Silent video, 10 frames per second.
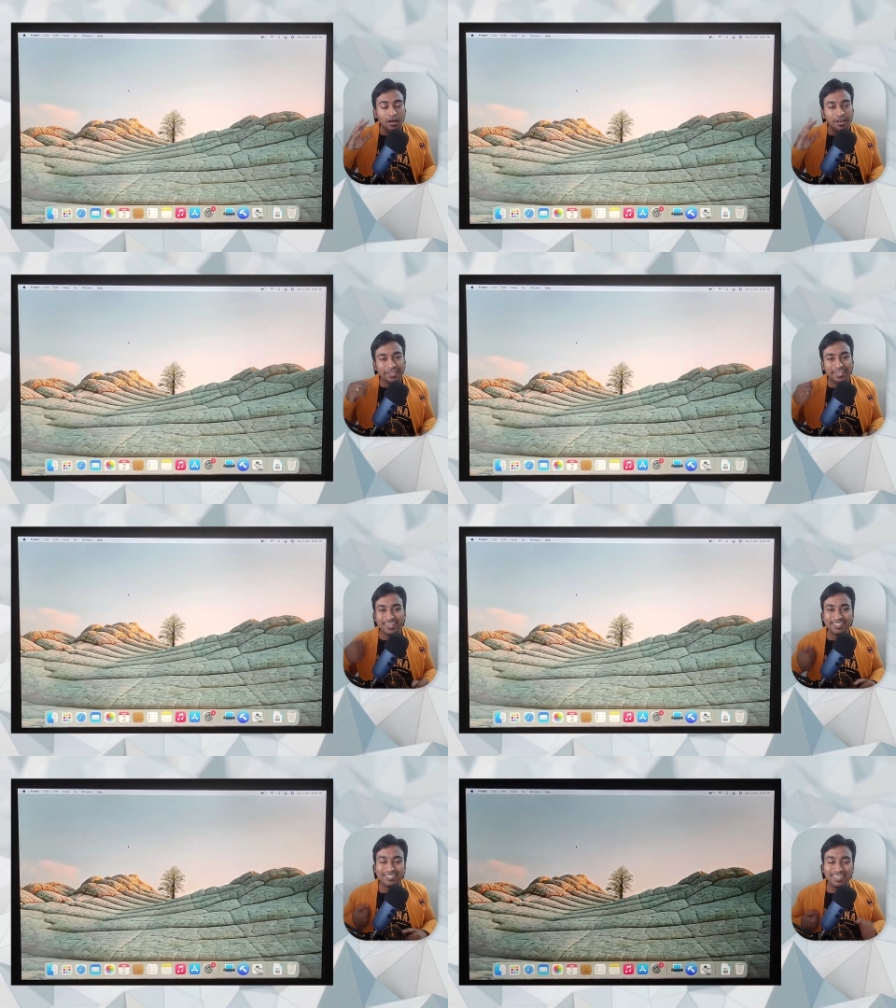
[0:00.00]
Hi
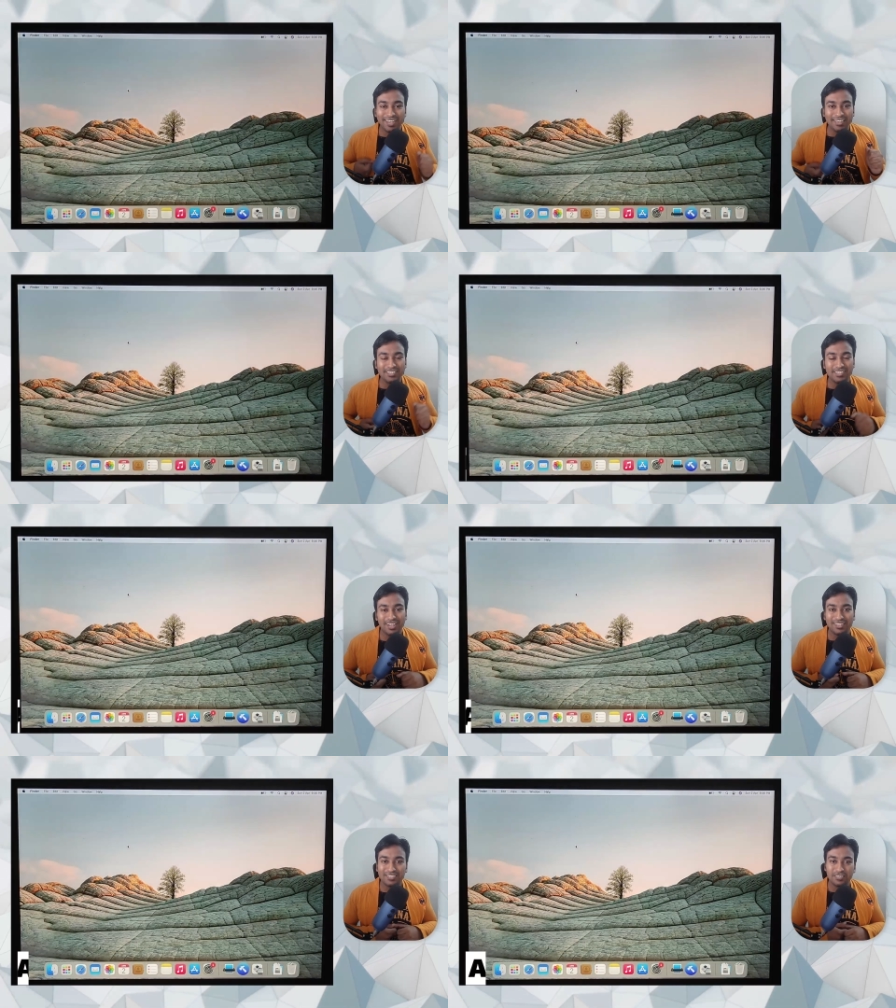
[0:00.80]
guys, it's
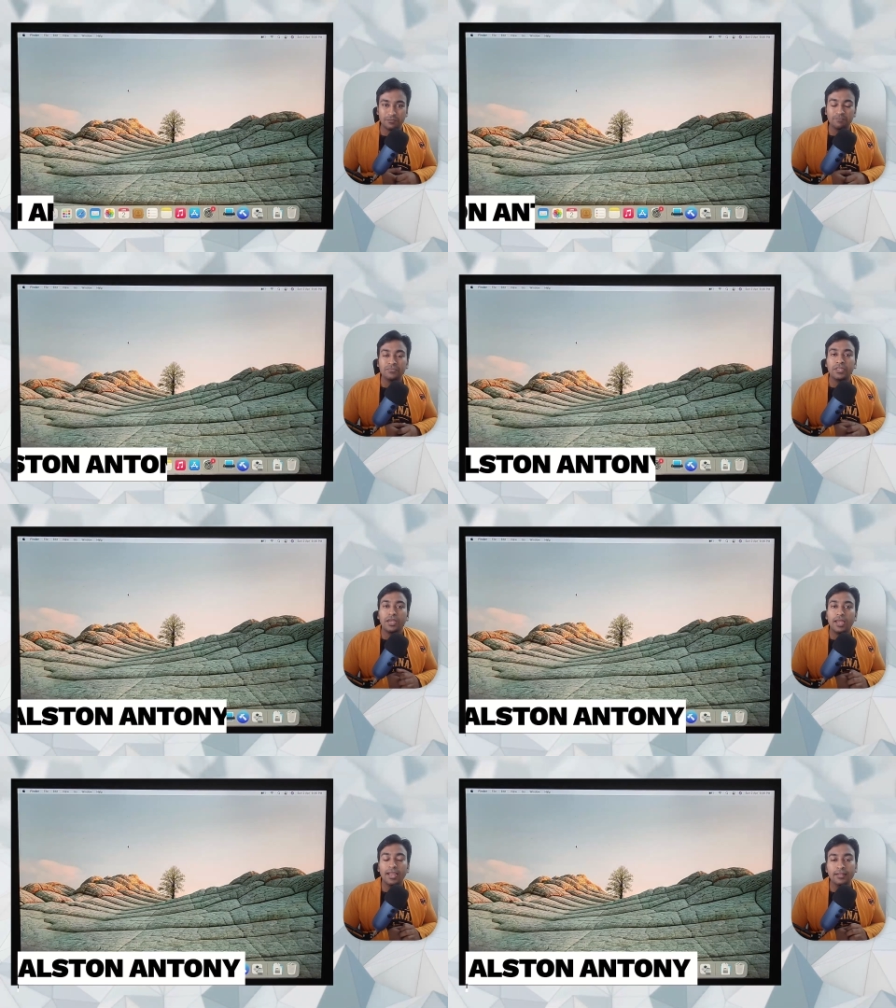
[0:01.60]
Alston.
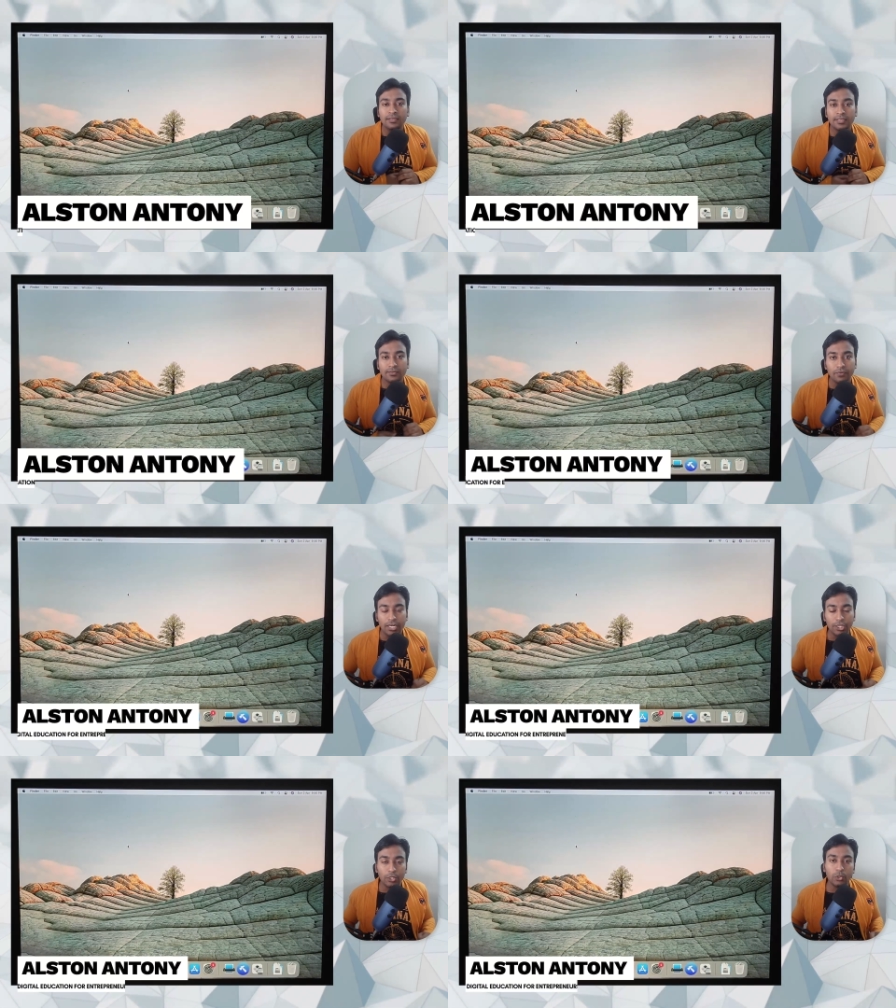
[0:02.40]
In this
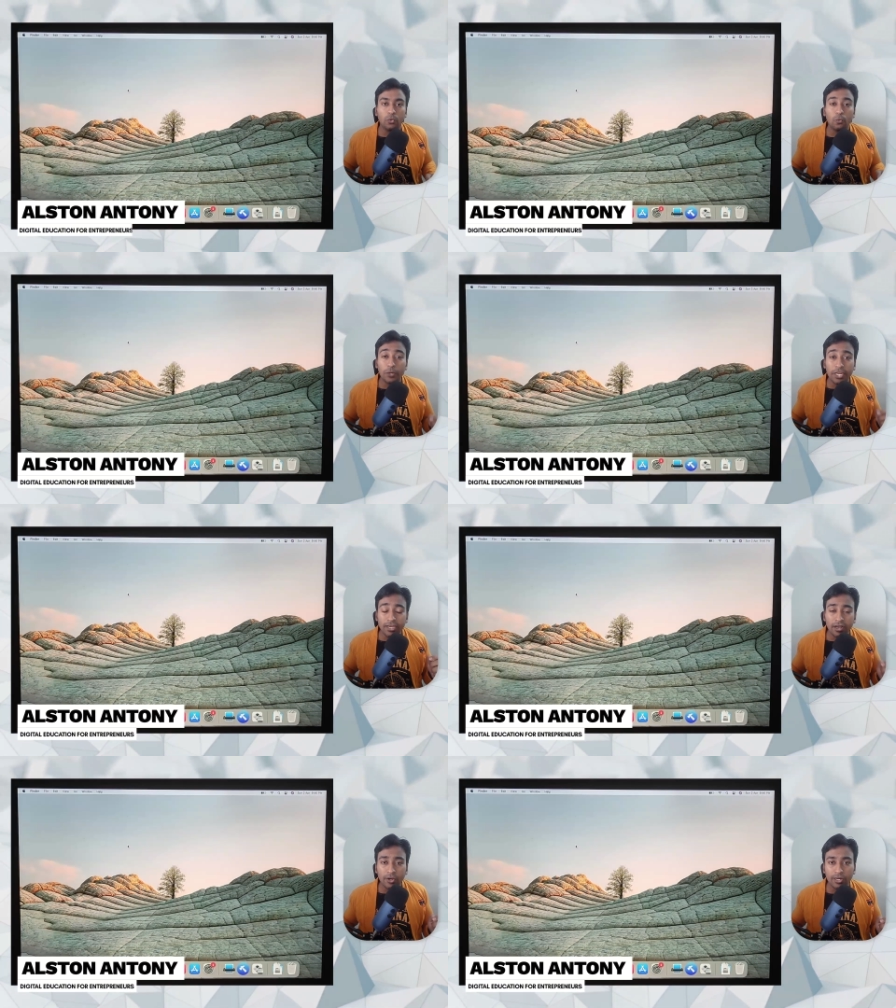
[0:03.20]
video,
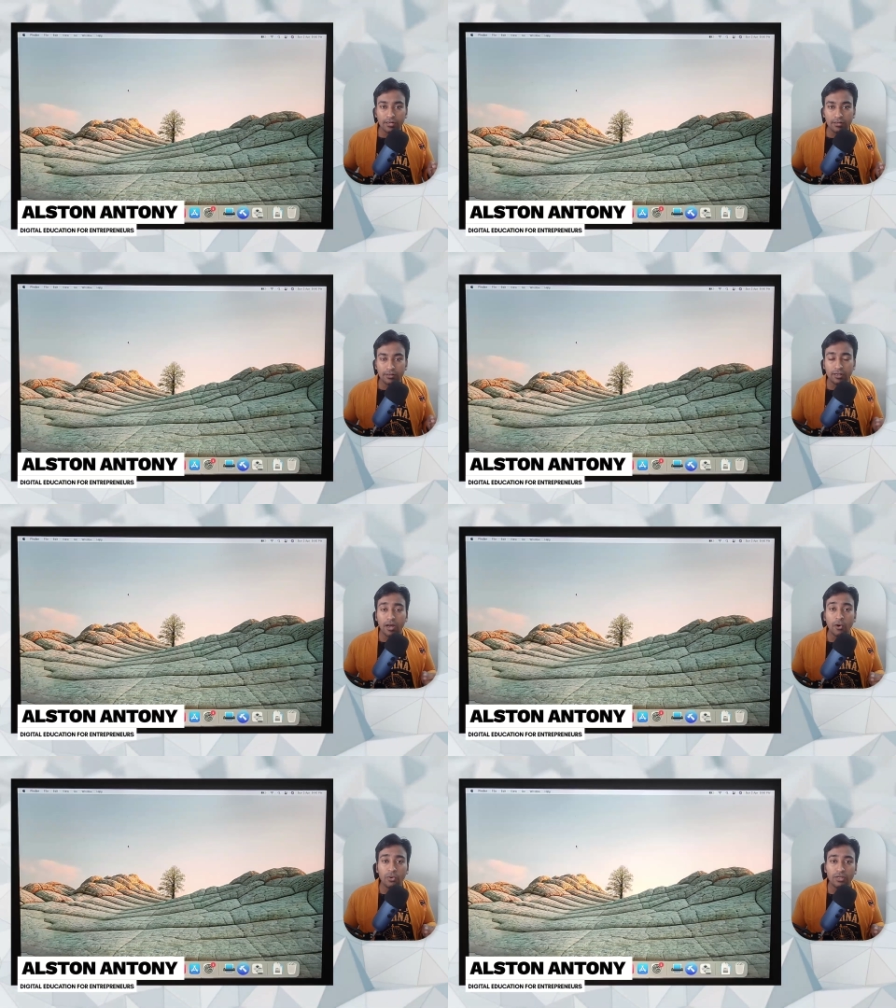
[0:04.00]
we are going to learn
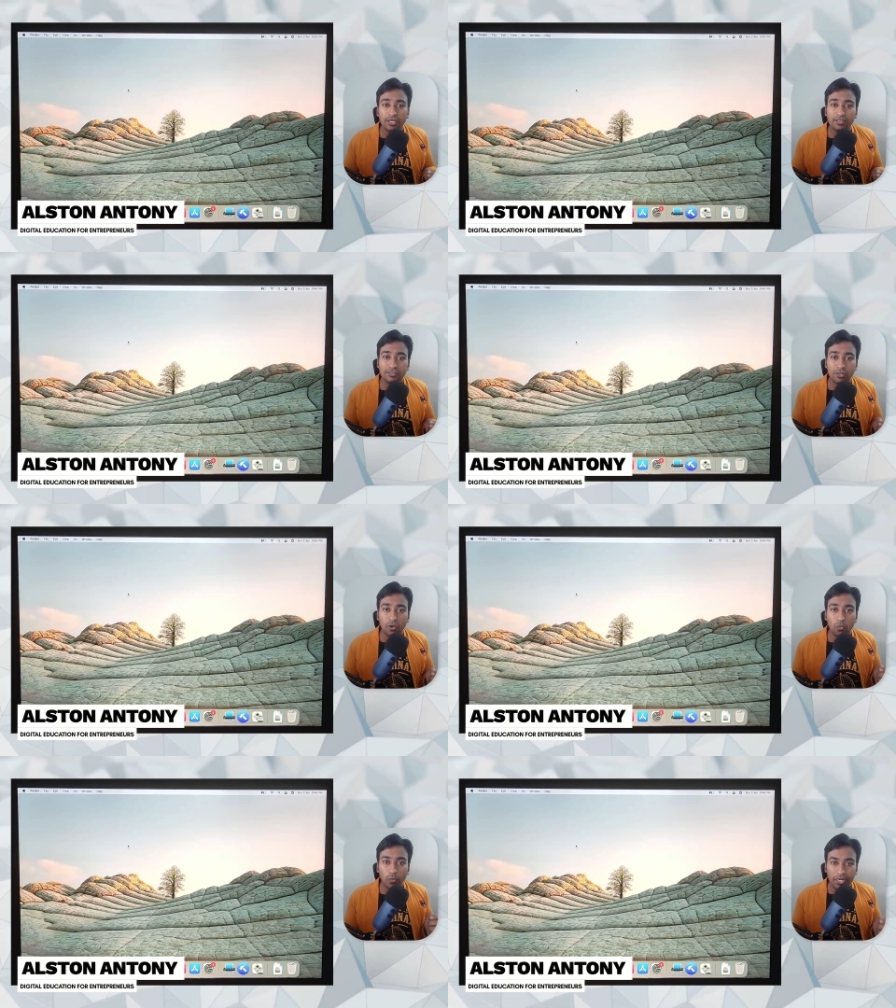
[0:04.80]
how to
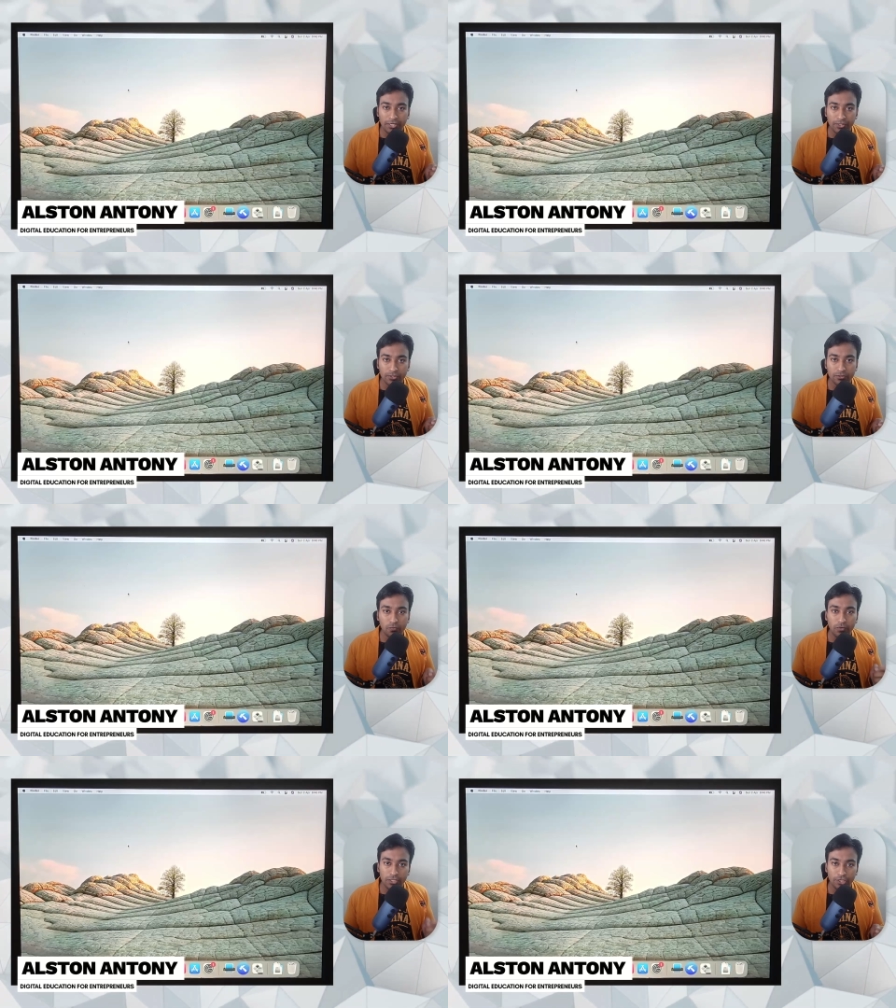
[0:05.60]
install Windows
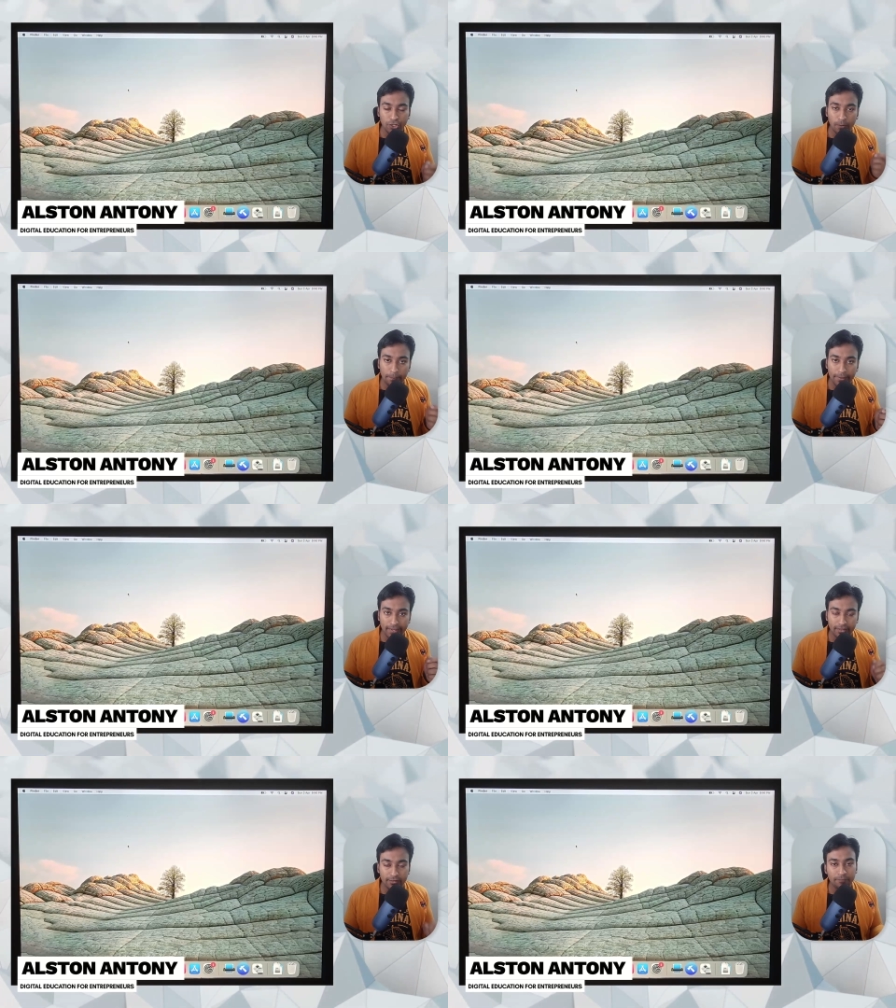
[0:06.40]
within your
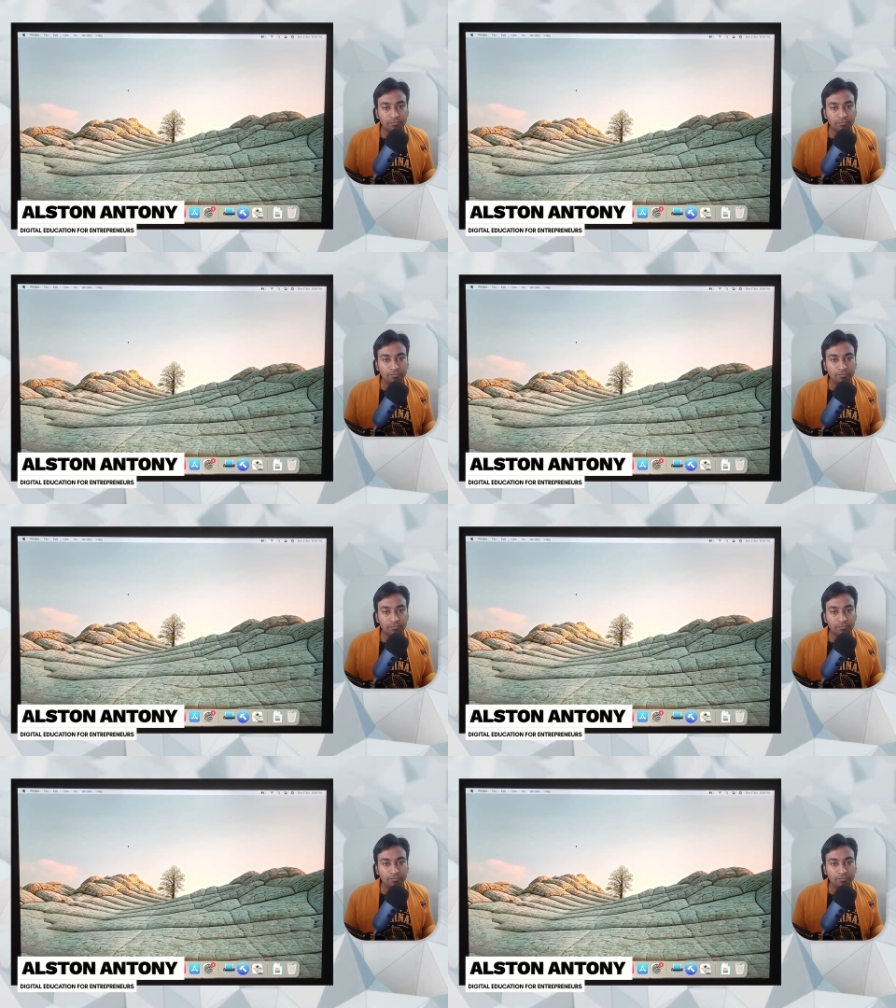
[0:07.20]
Mac.